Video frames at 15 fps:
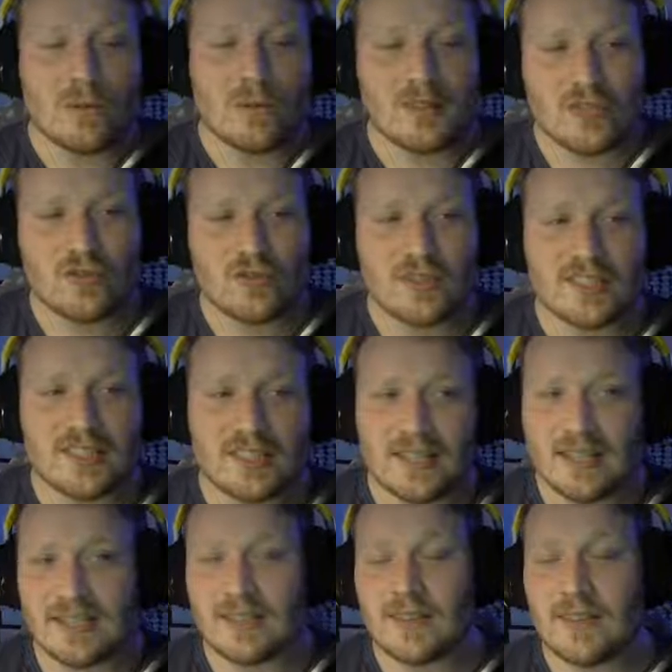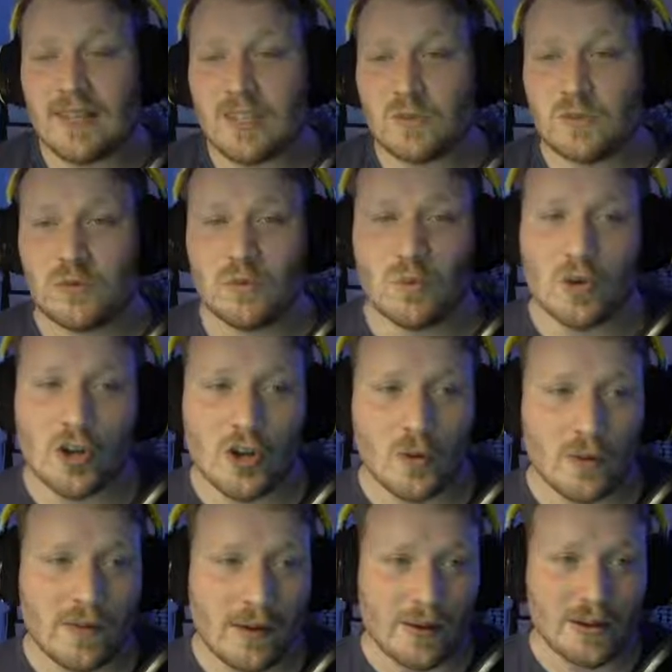interesting is this will work with
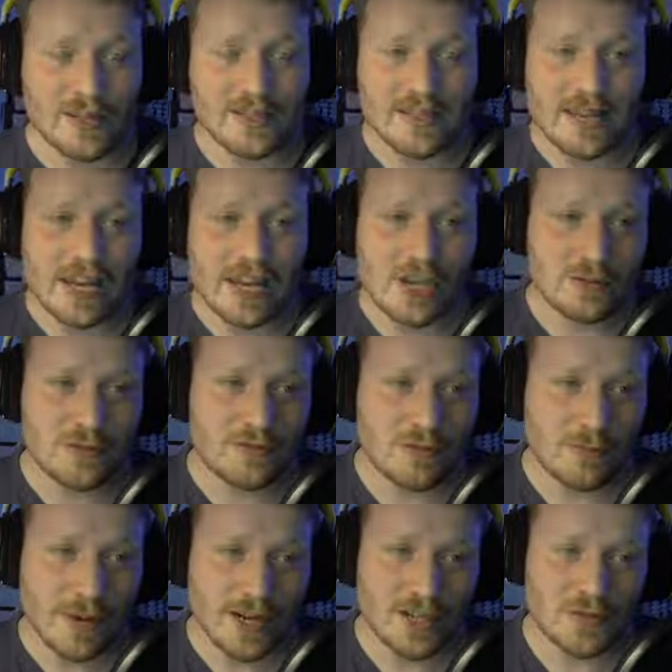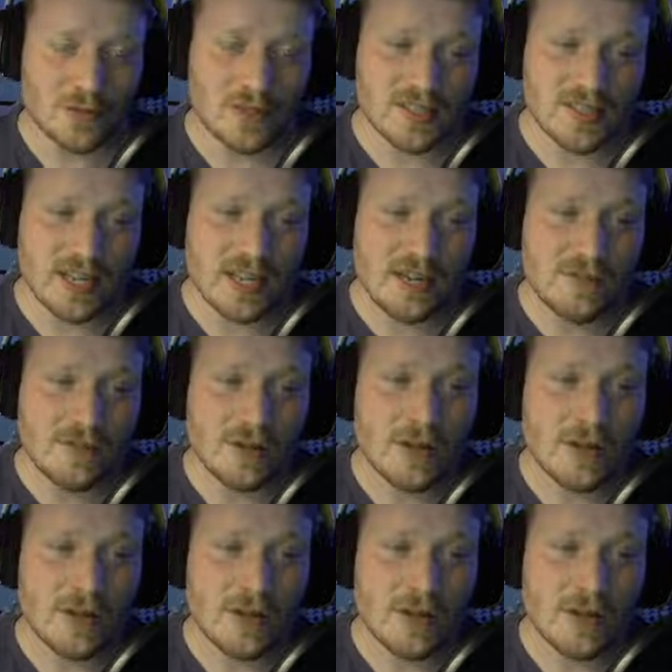our Contagion for -1 save,